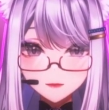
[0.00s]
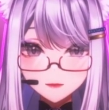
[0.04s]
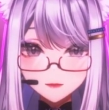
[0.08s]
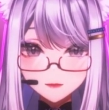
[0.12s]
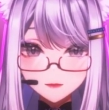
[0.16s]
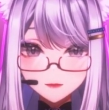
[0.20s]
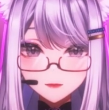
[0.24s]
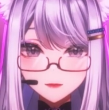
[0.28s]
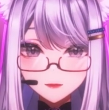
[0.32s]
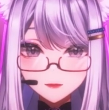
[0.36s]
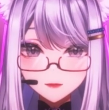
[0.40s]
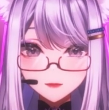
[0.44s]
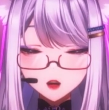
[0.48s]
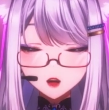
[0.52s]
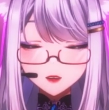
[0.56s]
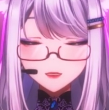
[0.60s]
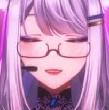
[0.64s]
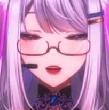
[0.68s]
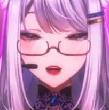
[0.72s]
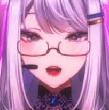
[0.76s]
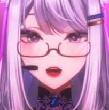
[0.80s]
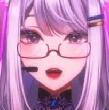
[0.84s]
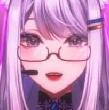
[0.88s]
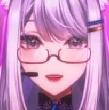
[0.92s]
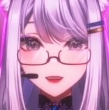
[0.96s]
Her
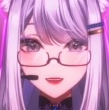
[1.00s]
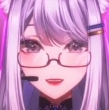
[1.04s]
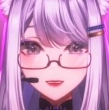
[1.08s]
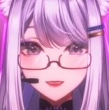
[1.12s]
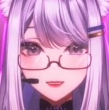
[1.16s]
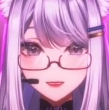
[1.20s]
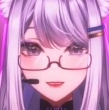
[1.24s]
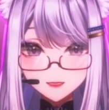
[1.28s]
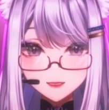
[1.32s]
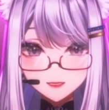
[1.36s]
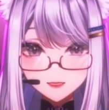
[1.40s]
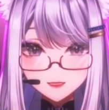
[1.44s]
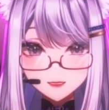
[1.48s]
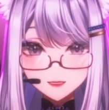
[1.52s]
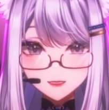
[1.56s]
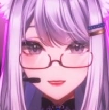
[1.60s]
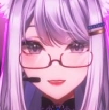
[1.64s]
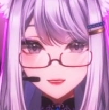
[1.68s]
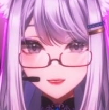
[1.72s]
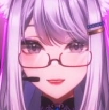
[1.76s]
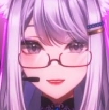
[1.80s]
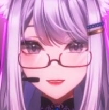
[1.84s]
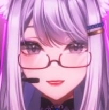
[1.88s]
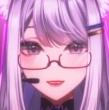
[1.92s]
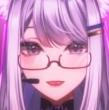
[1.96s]
voice,
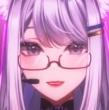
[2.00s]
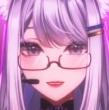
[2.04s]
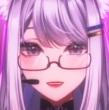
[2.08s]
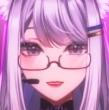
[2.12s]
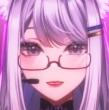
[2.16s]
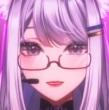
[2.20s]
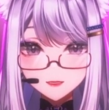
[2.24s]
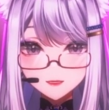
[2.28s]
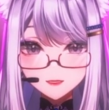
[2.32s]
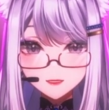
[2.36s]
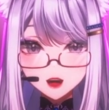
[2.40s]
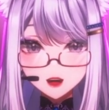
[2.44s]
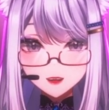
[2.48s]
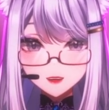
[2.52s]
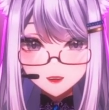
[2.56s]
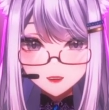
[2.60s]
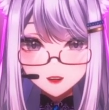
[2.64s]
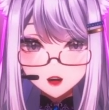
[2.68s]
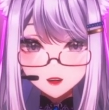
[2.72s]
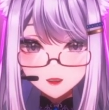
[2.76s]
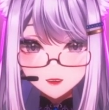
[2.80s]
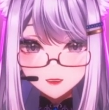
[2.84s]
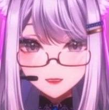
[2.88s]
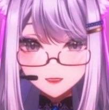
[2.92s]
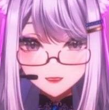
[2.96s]
soft and
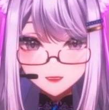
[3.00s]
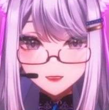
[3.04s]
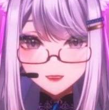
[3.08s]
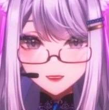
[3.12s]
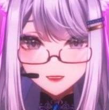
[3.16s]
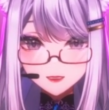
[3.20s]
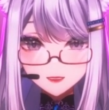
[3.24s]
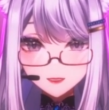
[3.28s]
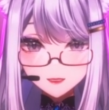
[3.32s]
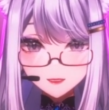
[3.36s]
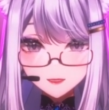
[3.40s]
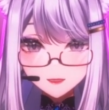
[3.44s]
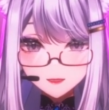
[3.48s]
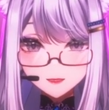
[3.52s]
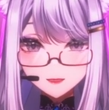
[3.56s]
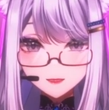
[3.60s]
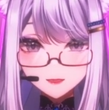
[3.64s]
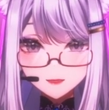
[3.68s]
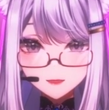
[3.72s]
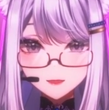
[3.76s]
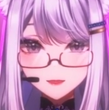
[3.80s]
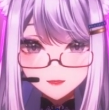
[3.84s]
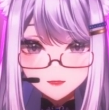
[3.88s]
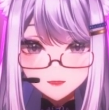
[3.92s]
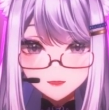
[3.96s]
haunting,
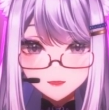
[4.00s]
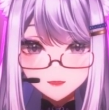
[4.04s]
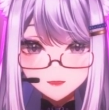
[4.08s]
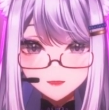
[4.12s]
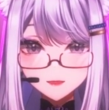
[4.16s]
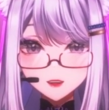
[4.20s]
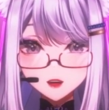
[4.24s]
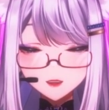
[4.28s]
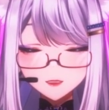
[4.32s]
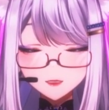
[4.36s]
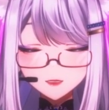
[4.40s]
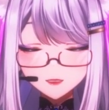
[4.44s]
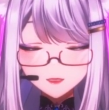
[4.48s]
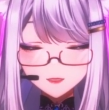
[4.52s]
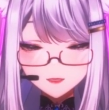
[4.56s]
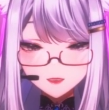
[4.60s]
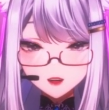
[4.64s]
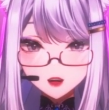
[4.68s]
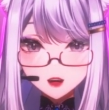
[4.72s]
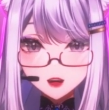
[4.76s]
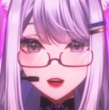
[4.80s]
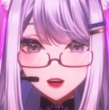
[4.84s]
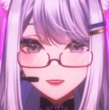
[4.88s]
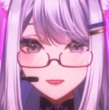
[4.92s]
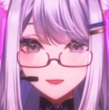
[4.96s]
filled the
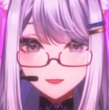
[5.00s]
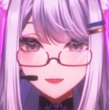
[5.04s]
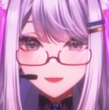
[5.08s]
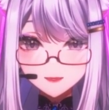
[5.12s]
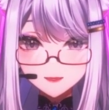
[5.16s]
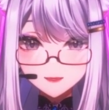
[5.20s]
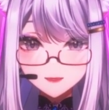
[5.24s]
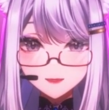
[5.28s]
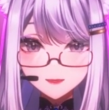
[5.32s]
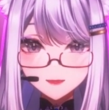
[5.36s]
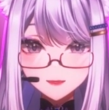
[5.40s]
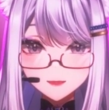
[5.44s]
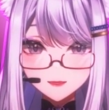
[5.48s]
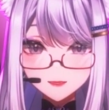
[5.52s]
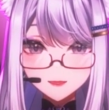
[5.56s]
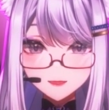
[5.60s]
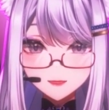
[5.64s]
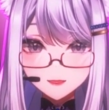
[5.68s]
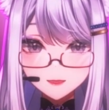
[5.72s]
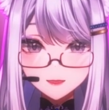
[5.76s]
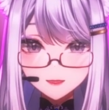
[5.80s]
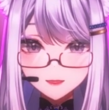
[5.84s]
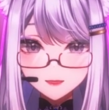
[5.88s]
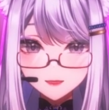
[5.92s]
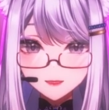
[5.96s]
room,
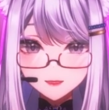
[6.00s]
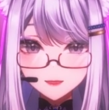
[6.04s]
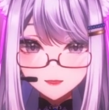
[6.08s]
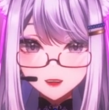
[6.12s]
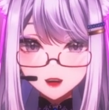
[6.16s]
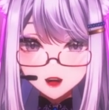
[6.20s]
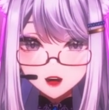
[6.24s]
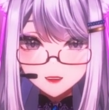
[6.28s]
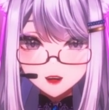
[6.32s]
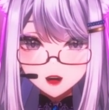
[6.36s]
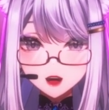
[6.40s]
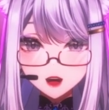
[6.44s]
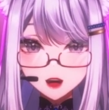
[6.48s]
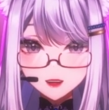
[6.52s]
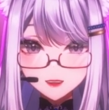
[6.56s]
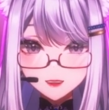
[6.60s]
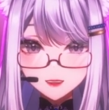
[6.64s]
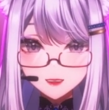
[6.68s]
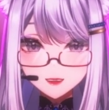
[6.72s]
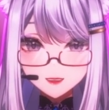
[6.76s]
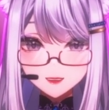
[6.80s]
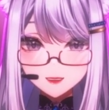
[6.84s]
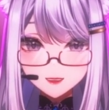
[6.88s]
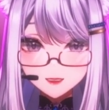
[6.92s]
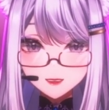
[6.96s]
and the lyrics
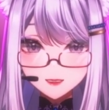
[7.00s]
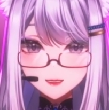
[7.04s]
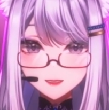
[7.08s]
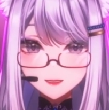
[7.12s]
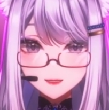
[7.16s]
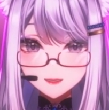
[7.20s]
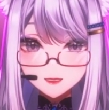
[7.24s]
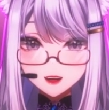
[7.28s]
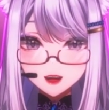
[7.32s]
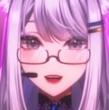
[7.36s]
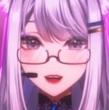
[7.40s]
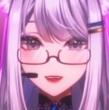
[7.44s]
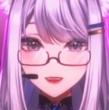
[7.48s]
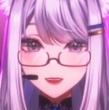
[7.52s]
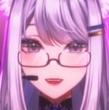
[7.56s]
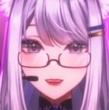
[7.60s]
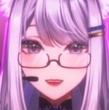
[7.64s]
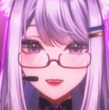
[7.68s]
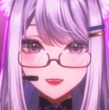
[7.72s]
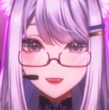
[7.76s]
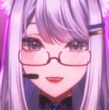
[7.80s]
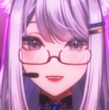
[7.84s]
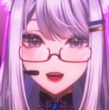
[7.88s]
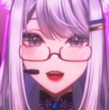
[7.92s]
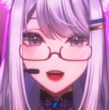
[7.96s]
hit me like a
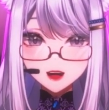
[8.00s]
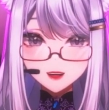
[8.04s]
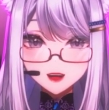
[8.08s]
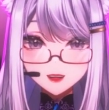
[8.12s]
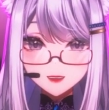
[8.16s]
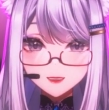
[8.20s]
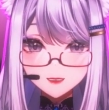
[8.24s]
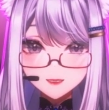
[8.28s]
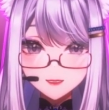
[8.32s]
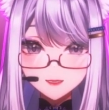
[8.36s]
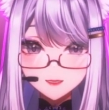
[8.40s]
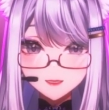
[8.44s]
final blow.